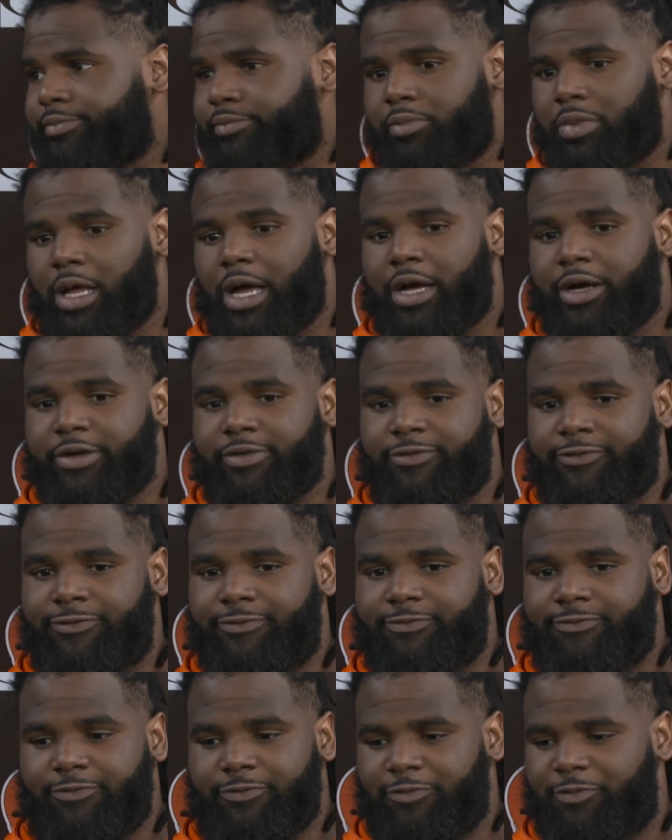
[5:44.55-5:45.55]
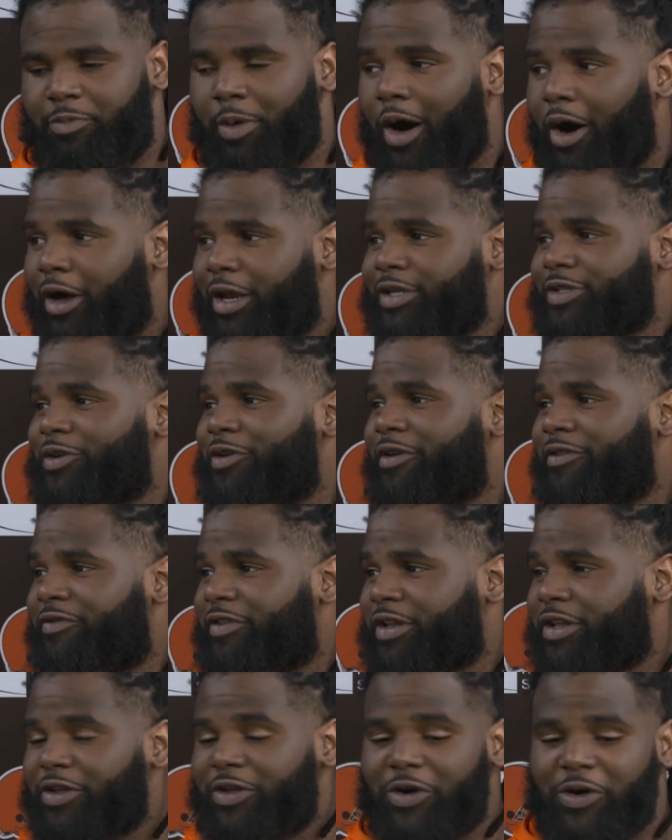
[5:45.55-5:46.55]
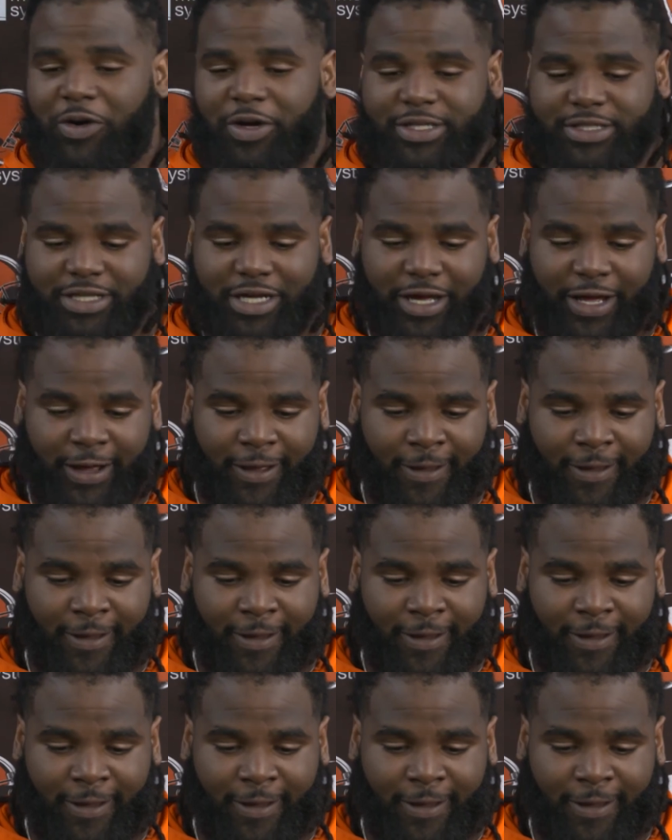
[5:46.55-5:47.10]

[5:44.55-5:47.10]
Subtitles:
block a ball that's going 50 yards.